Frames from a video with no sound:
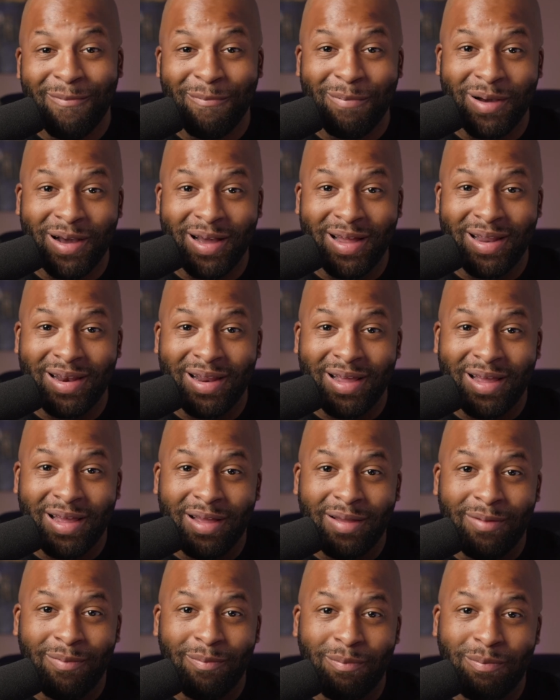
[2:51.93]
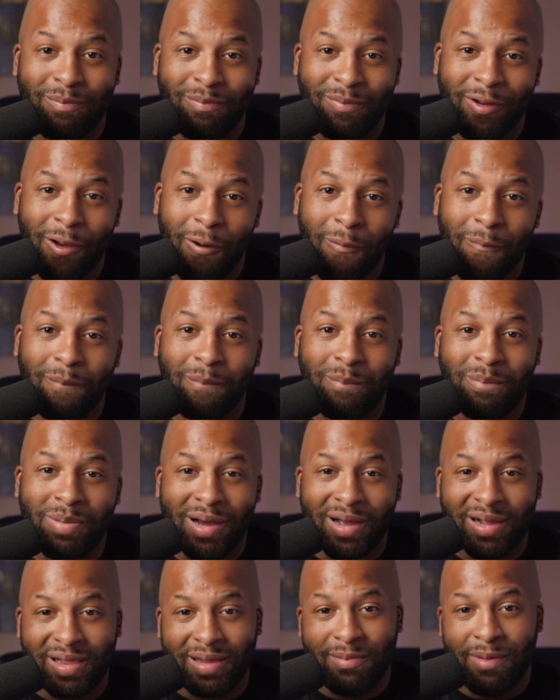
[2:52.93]
but don't
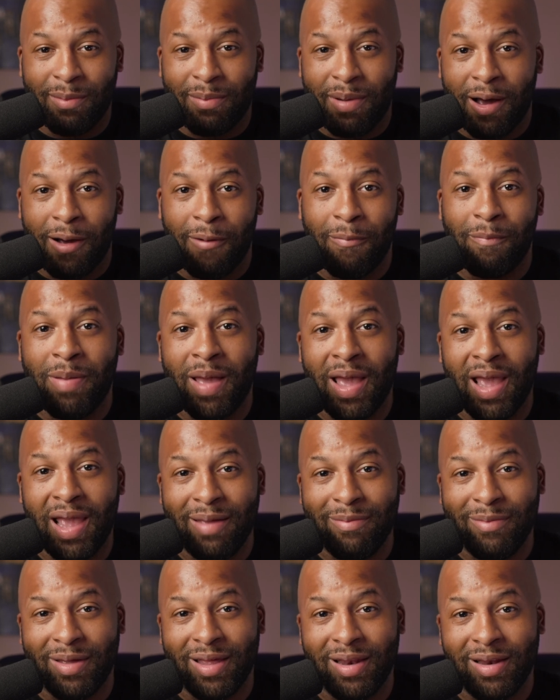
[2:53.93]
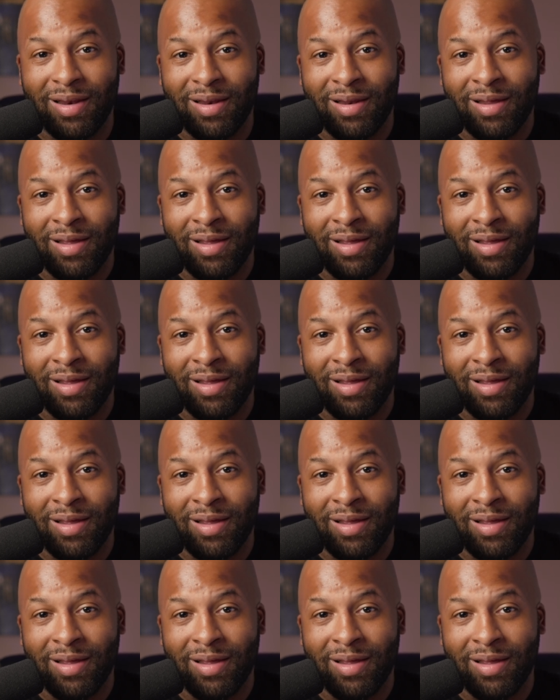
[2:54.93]
bug them about payment